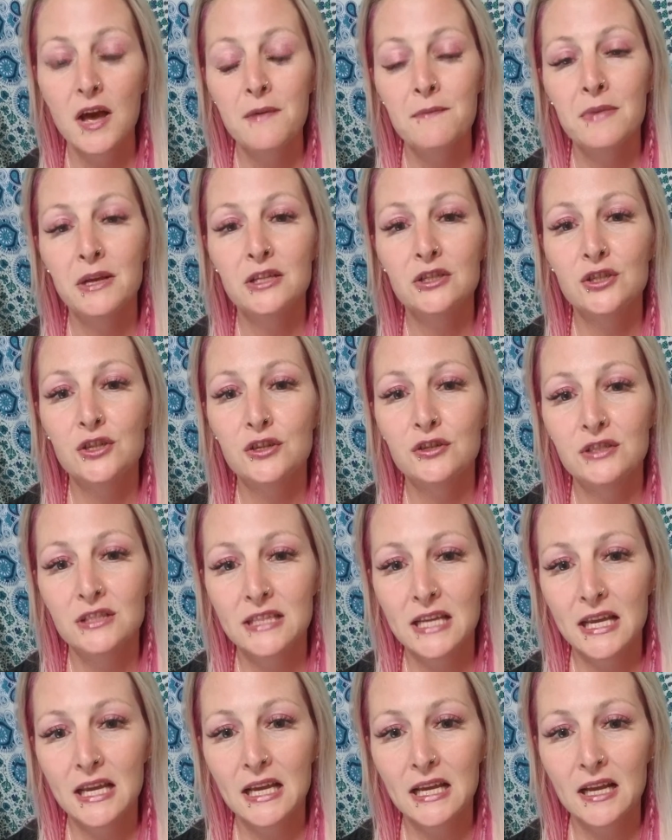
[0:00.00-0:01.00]
Make sure you're
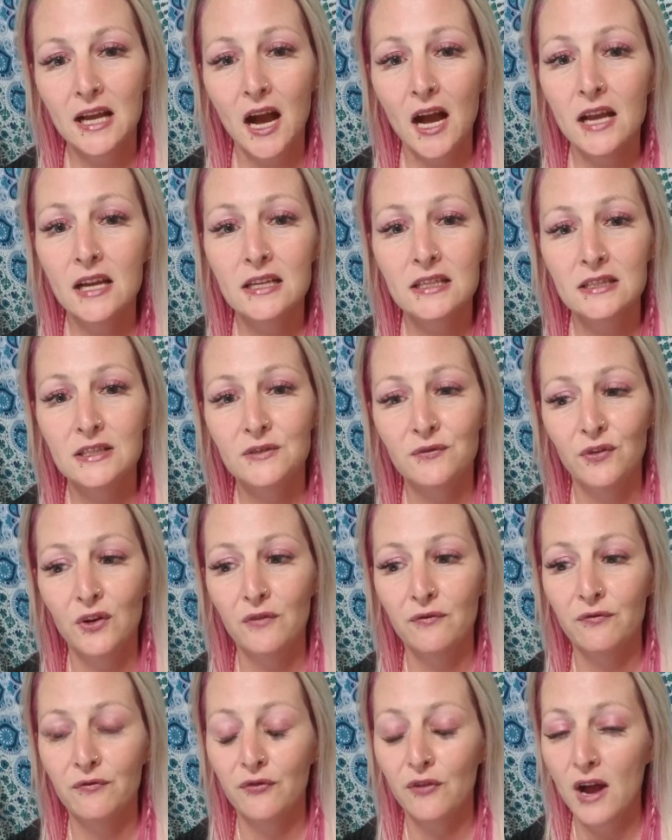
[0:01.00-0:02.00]
seeking guidance
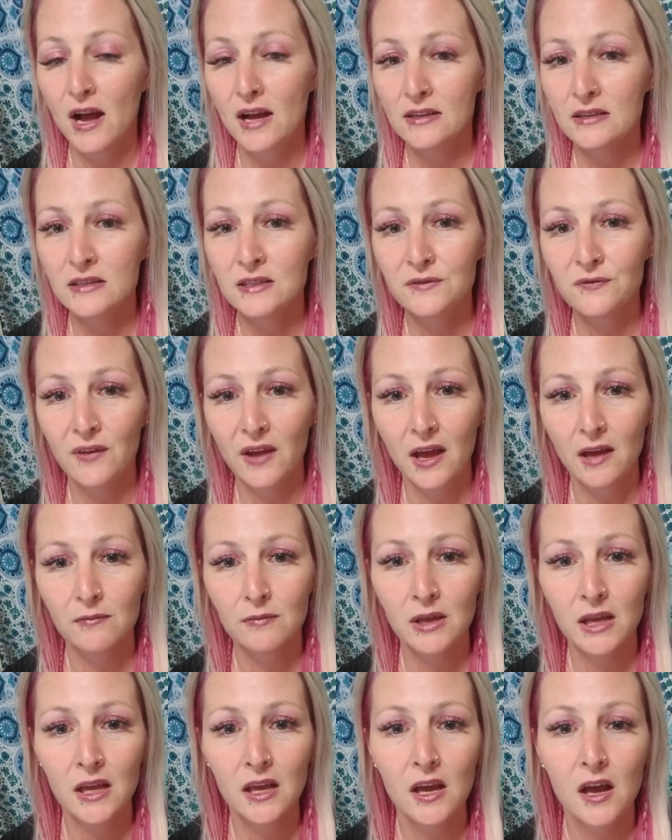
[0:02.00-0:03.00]
from friends,
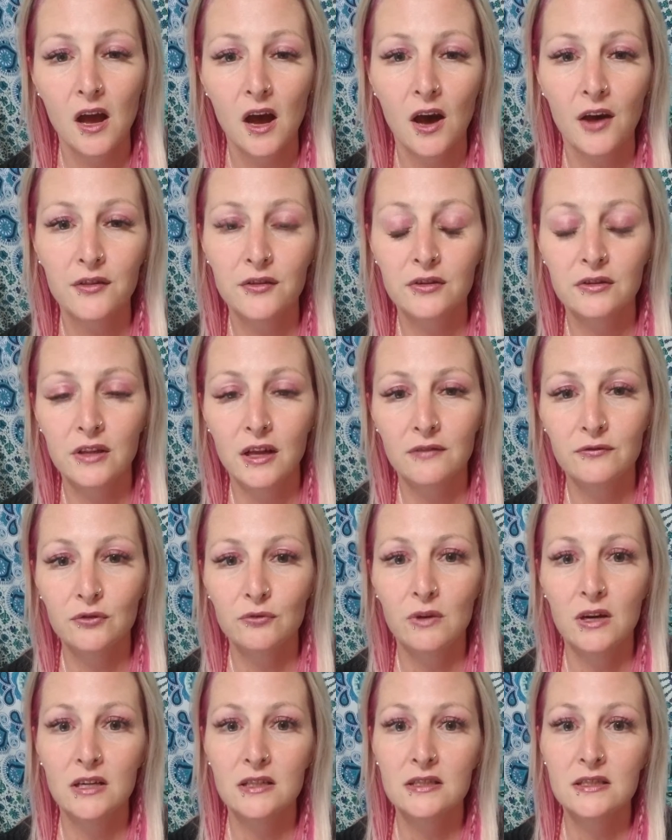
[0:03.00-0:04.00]
family, other loved
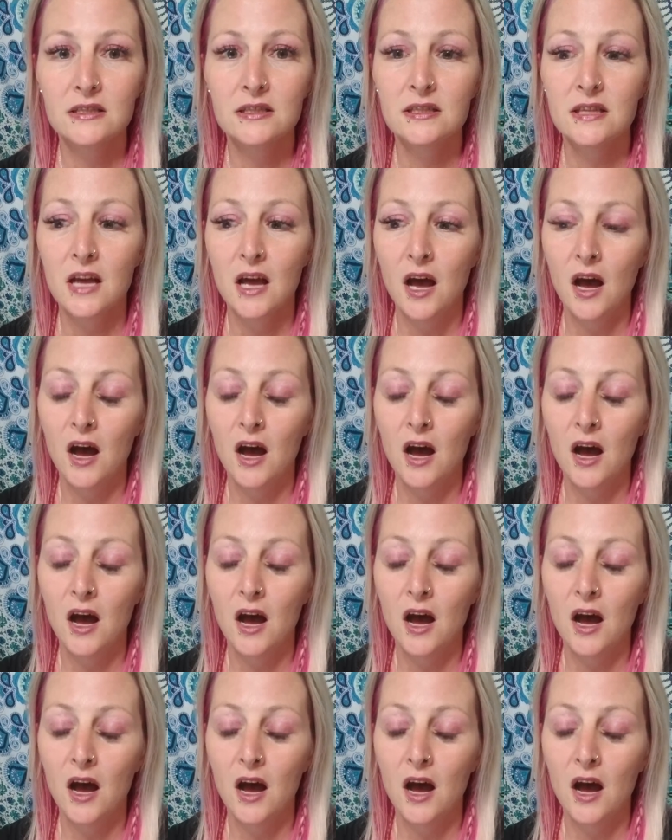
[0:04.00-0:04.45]
ones.